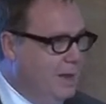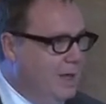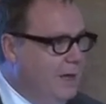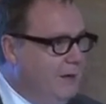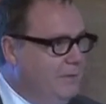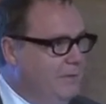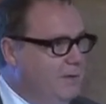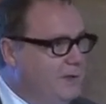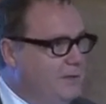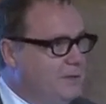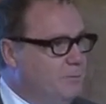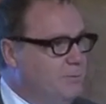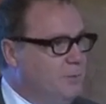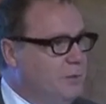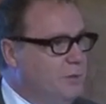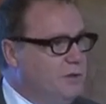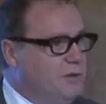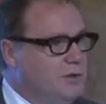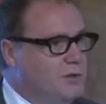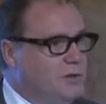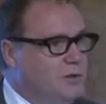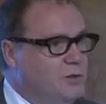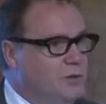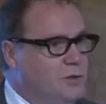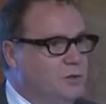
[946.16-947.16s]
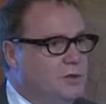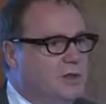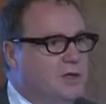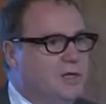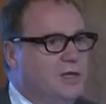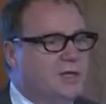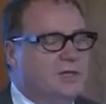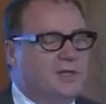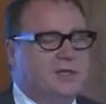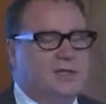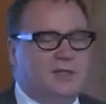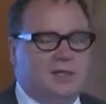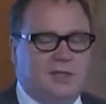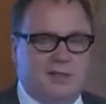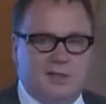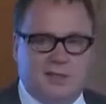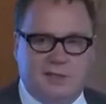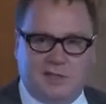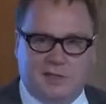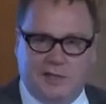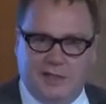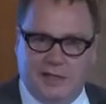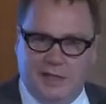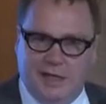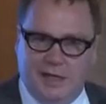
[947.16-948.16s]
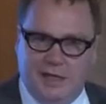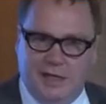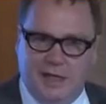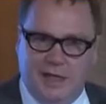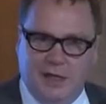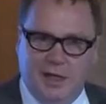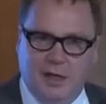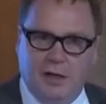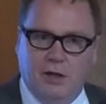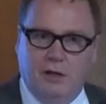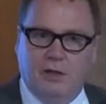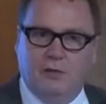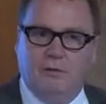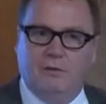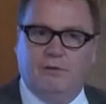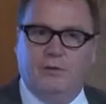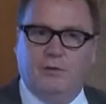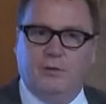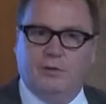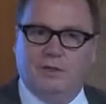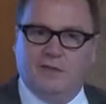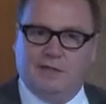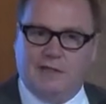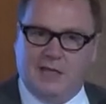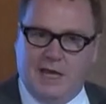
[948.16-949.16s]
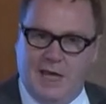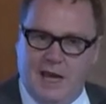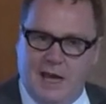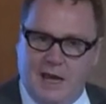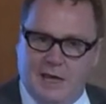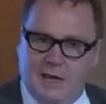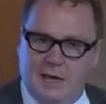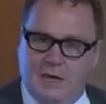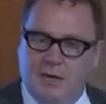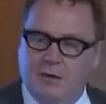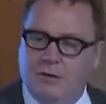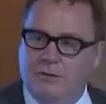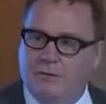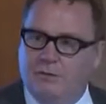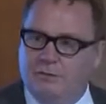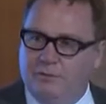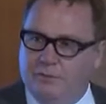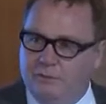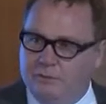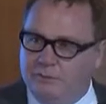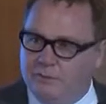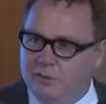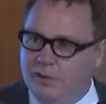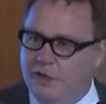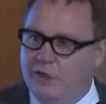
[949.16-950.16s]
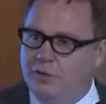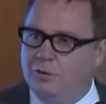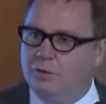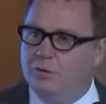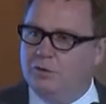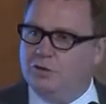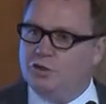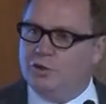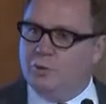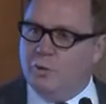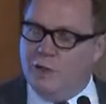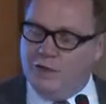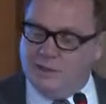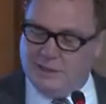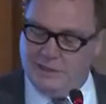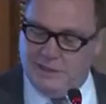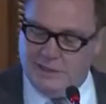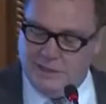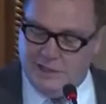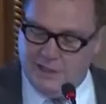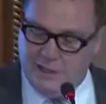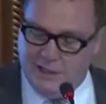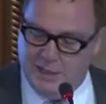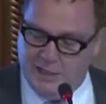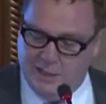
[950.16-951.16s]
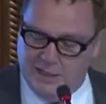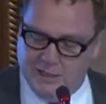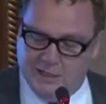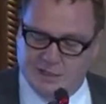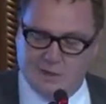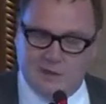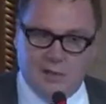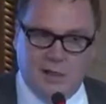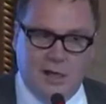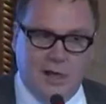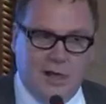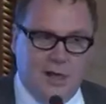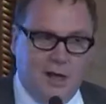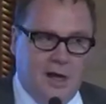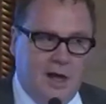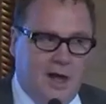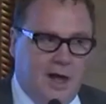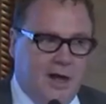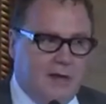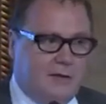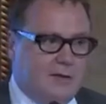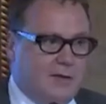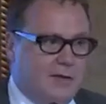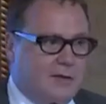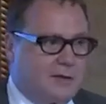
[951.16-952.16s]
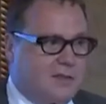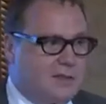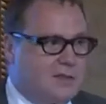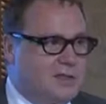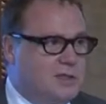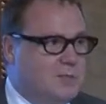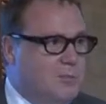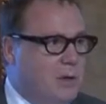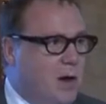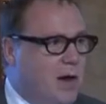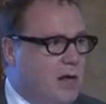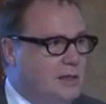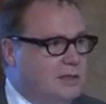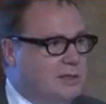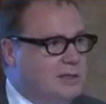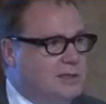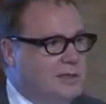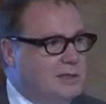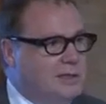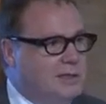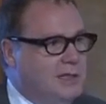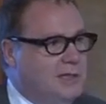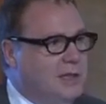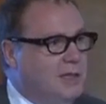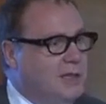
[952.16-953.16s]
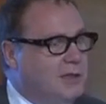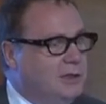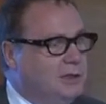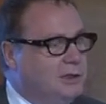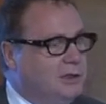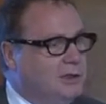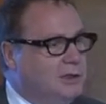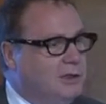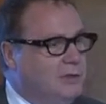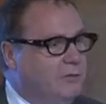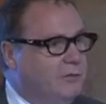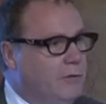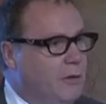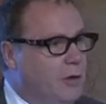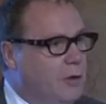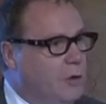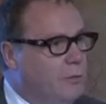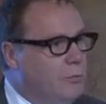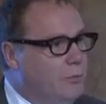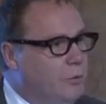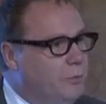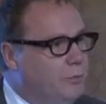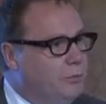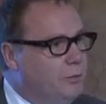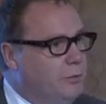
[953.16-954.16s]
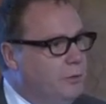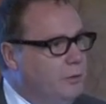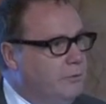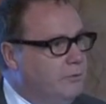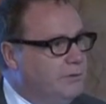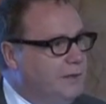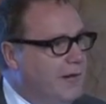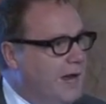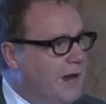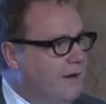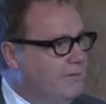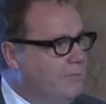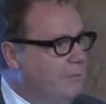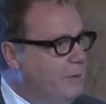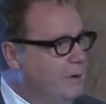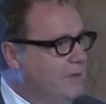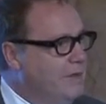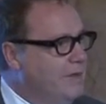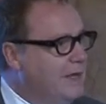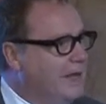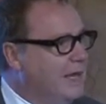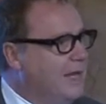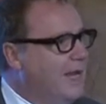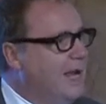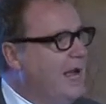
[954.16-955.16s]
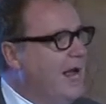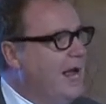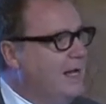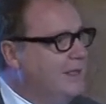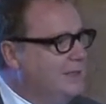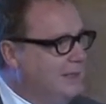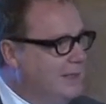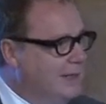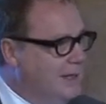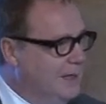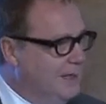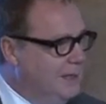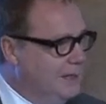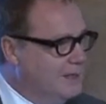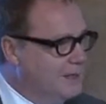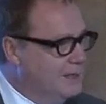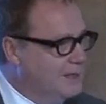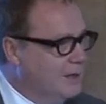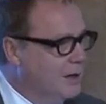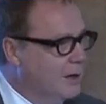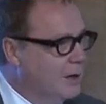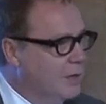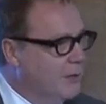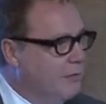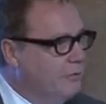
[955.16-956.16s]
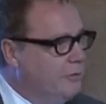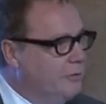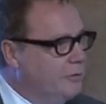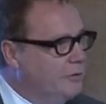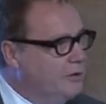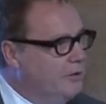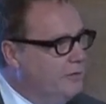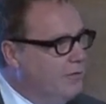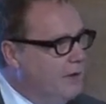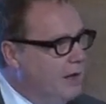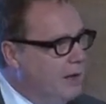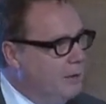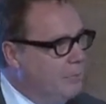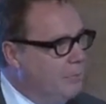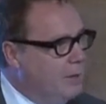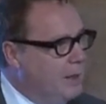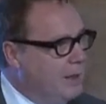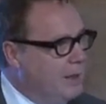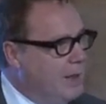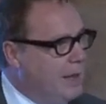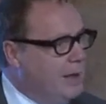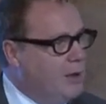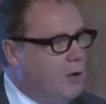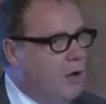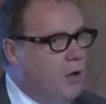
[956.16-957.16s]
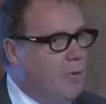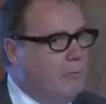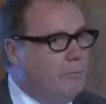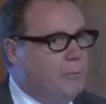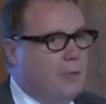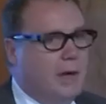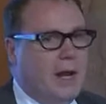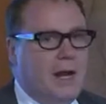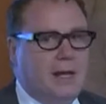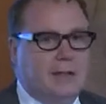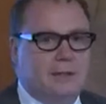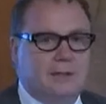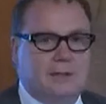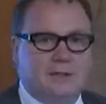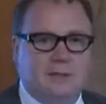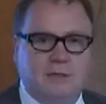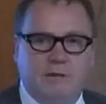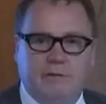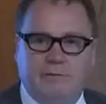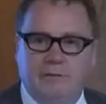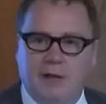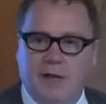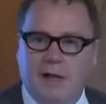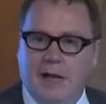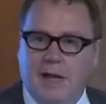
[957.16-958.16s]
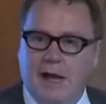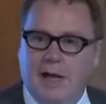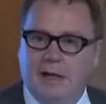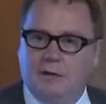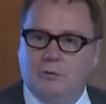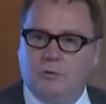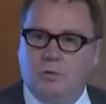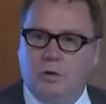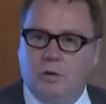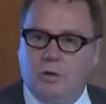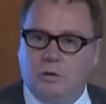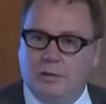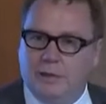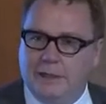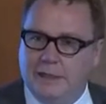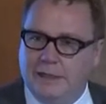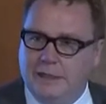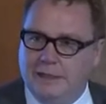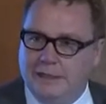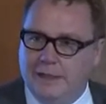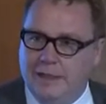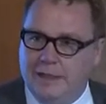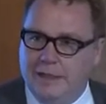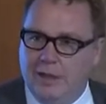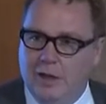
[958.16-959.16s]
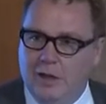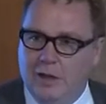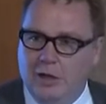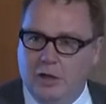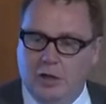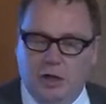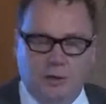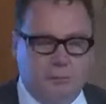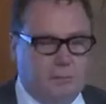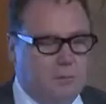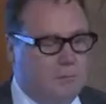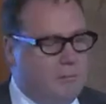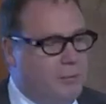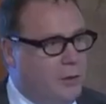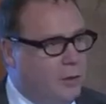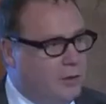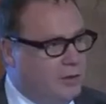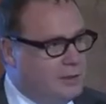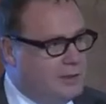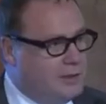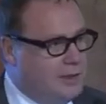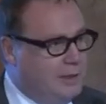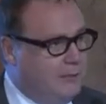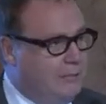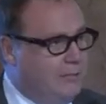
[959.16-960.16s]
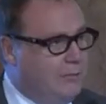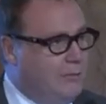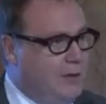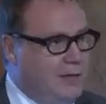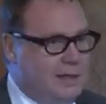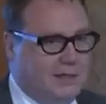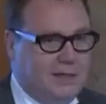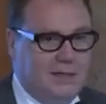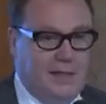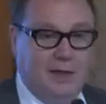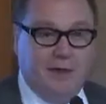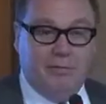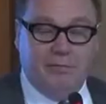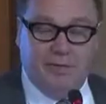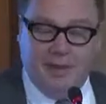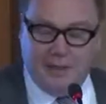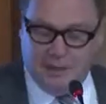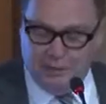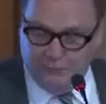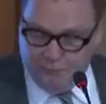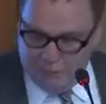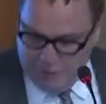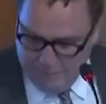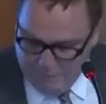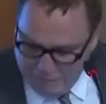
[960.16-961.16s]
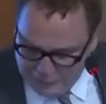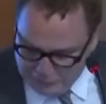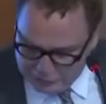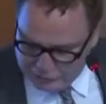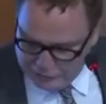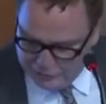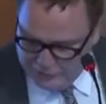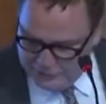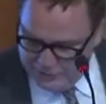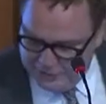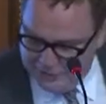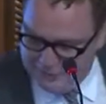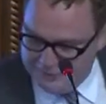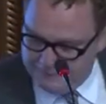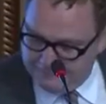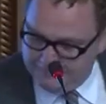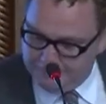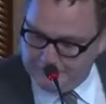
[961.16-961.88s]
if it's pursued consistently for 10, 15, or 20 years, I think the Smart City Initiative will prove to have been the catalyst for developing a comprehensive and world-leading urban policy for India. Thank you very much indeed.